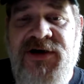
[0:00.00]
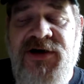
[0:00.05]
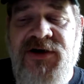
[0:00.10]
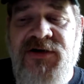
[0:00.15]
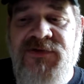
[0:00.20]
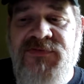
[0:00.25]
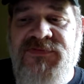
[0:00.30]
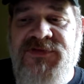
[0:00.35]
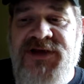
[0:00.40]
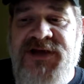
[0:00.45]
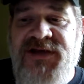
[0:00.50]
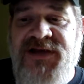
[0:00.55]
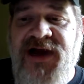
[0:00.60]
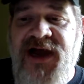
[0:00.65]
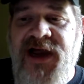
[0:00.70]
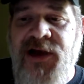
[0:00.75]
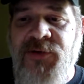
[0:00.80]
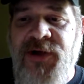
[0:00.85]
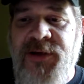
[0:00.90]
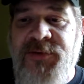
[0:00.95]
of the
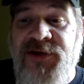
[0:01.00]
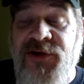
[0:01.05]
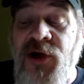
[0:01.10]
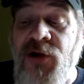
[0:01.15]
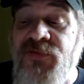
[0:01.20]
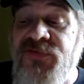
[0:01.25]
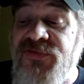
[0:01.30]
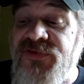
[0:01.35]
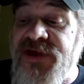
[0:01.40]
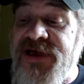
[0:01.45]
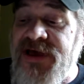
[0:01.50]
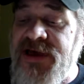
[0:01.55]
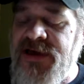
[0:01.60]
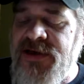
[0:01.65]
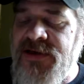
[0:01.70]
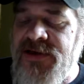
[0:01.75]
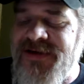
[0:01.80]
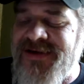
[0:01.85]
diorama, and hopefully